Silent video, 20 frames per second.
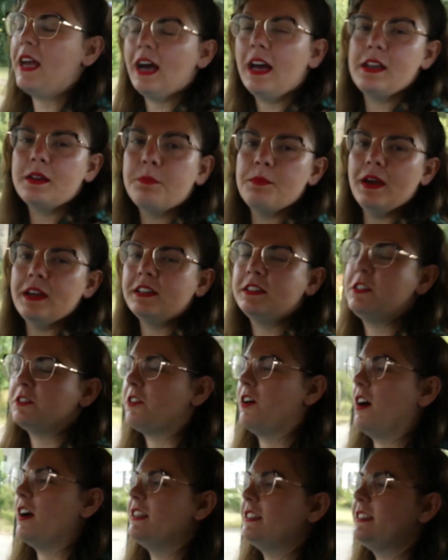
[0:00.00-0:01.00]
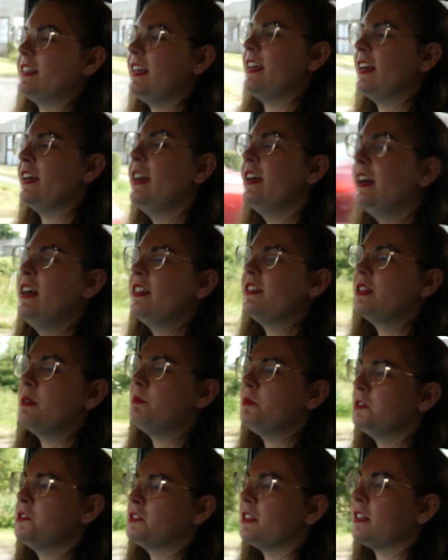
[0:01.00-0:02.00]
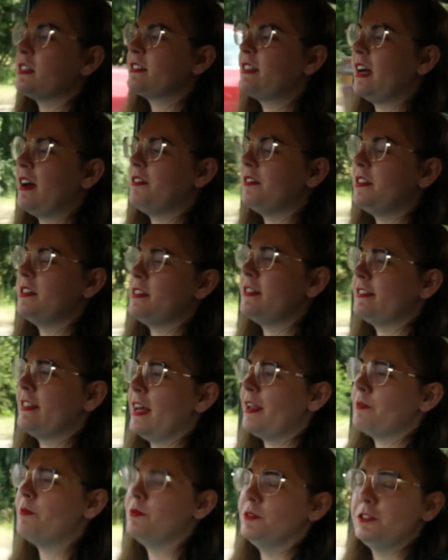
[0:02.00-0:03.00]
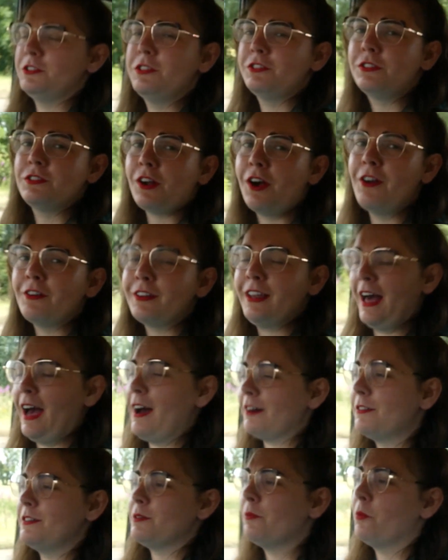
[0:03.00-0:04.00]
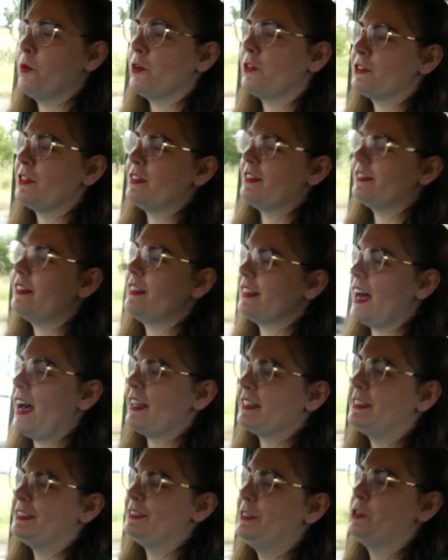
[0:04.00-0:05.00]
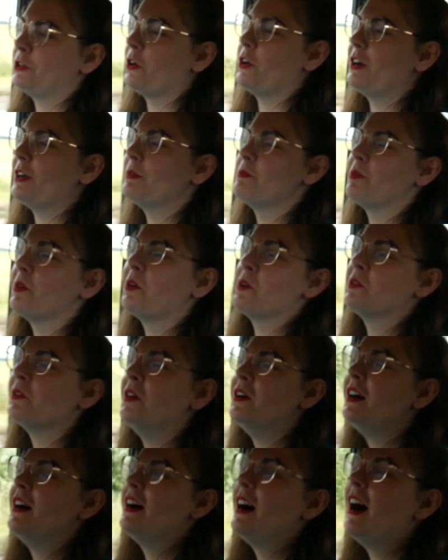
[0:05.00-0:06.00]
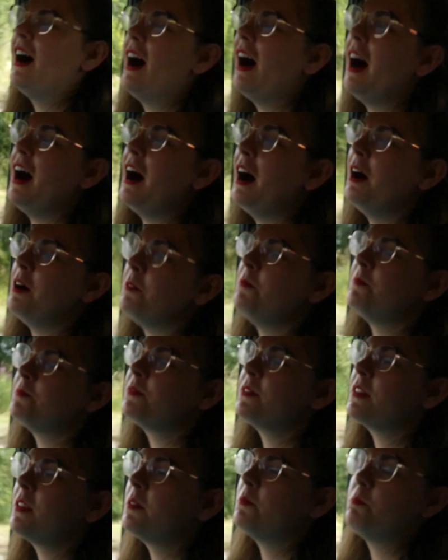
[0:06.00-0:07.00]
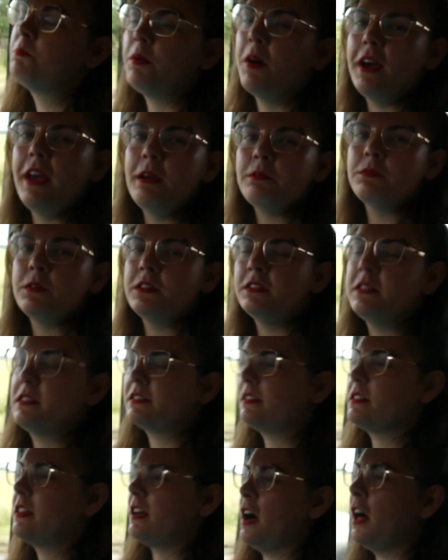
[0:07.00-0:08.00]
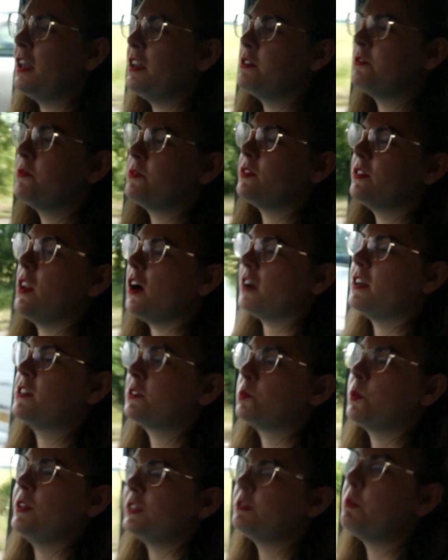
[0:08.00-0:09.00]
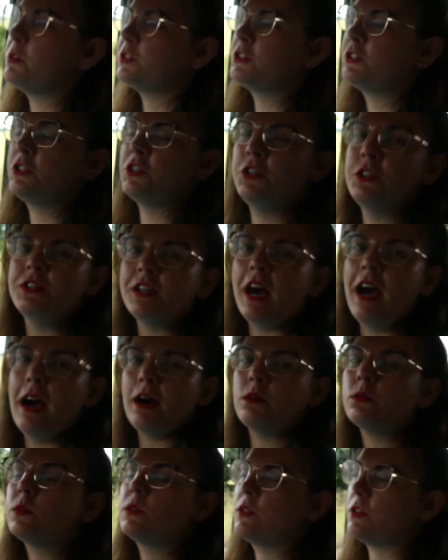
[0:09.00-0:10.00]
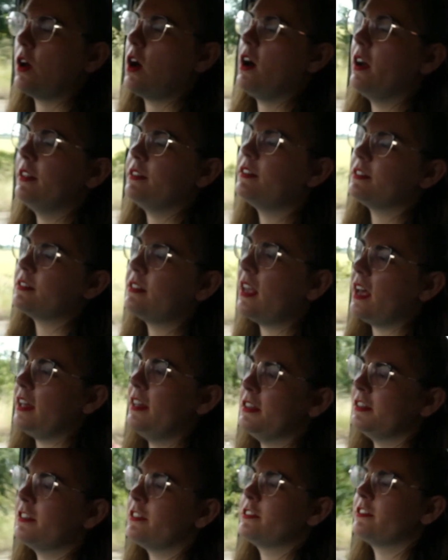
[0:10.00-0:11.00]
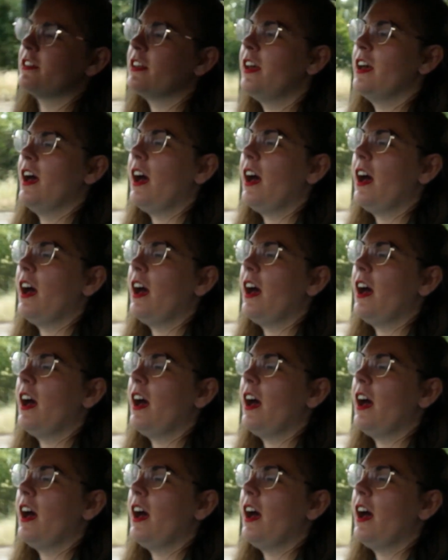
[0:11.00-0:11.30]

had a better idea. The music down in the tent was so loud, it wasn't that enjoyable, but it was kind of nice when you were stood outside the tents,